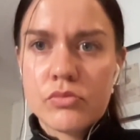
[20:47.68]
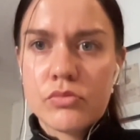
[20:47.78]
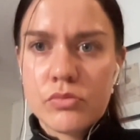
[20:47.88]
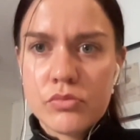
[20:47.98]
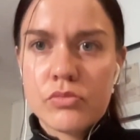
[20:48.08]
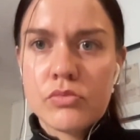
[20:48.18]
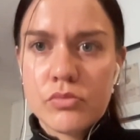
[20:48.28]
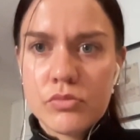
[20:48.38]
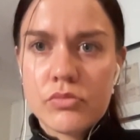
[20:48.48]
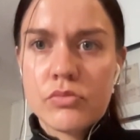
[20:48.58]

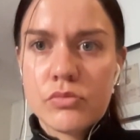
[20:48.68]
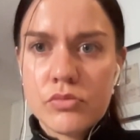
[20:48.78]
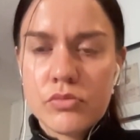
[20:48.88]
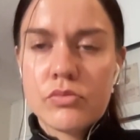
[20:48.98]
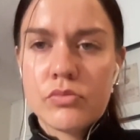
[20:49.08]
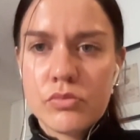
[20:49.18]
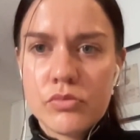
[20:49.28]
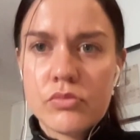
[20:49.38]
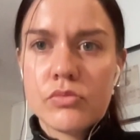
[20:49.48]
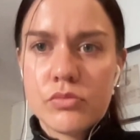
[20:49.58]

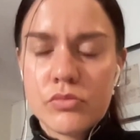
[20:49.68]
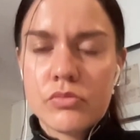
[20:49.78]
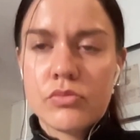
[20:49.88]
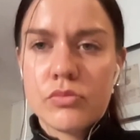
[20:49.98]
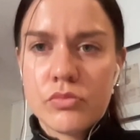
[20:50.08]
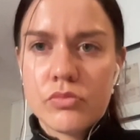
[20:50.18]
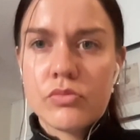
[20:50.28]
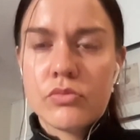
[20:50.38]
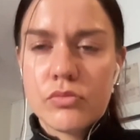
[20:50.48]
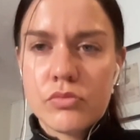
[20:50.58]

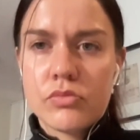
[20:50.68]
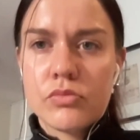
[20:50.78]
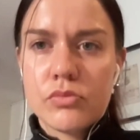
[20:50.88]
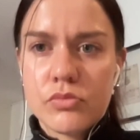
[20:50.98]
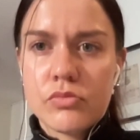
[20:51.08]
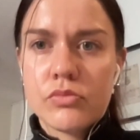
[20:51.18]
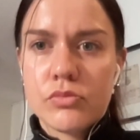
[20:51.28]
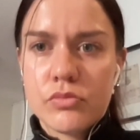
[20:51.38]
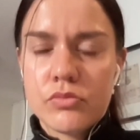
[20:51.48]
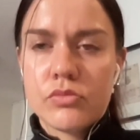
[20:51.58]

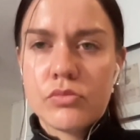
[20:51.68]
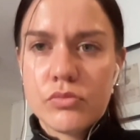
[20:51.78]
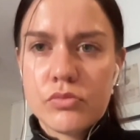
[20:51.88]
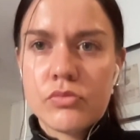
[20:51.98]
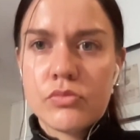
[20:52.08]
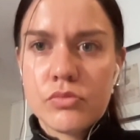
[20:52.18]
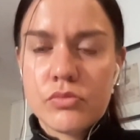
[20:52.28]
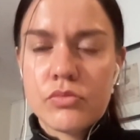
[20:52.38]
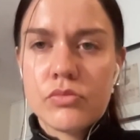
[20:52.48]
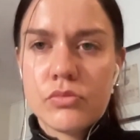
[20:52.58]

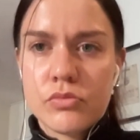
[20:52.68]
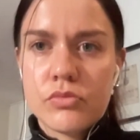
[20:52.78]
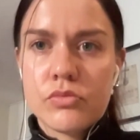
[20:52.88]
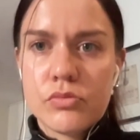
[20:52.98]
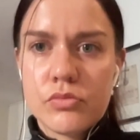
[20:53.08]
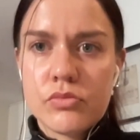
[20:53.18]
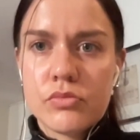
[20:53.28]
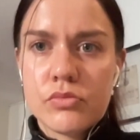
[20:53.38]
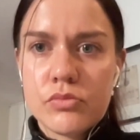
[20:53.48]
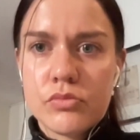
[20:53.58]

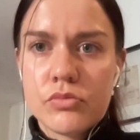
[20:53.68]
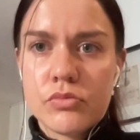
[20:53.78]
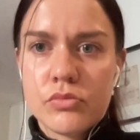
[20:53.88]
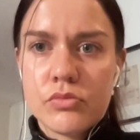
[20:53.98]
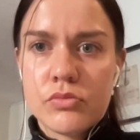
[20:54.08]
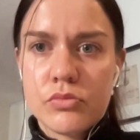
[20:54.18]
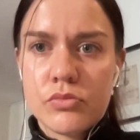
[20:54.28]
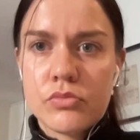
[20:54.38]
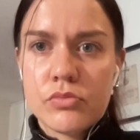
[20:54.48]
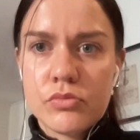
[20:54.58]
The person shown says nothing.